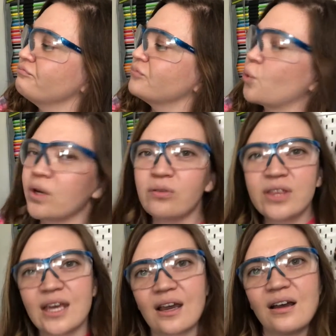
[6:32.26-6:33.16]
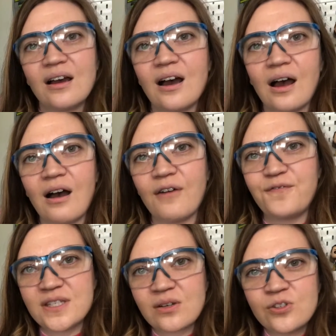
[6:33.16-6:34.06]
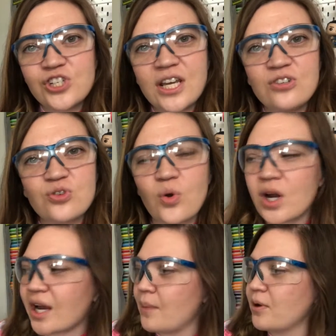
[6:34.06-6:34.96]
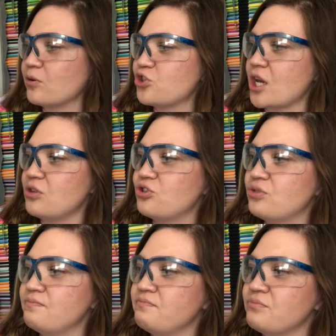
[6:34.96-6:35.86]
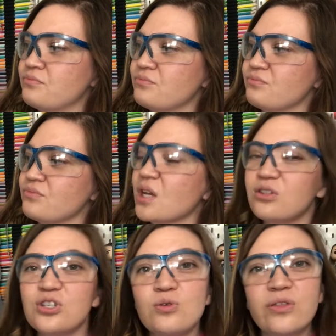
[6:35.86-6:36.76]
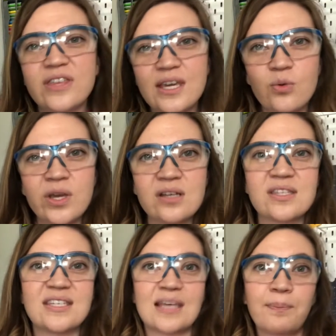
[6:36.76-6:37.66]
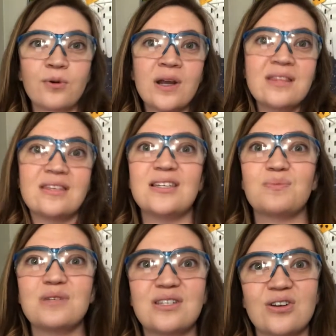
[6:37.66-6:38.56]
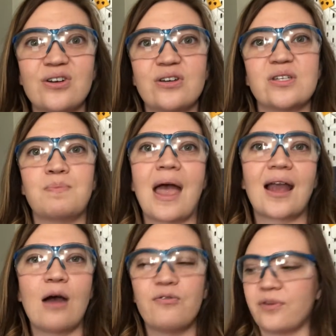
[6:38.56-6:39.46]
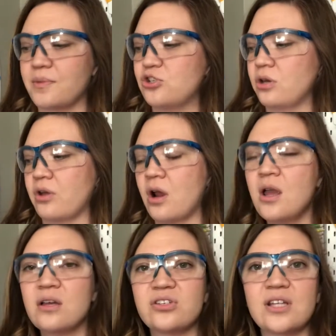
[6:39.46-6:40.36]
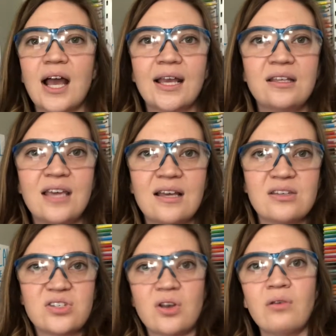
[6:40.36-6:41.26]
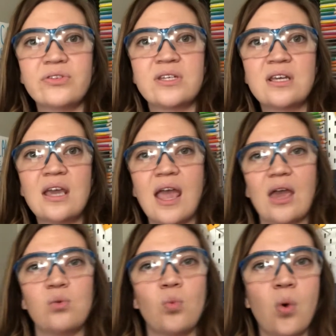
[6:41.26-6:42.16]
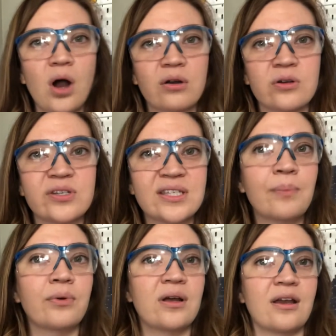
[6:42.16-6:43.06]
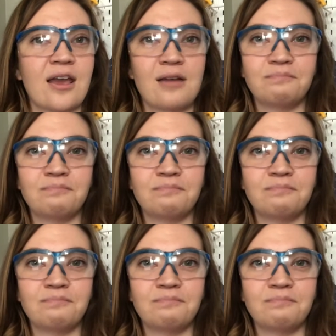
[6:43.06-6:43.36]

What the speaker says: What do you think? A physical change or a chemical change? Do you think we could separate these materials back out from each other so that I could get salt and water separate again?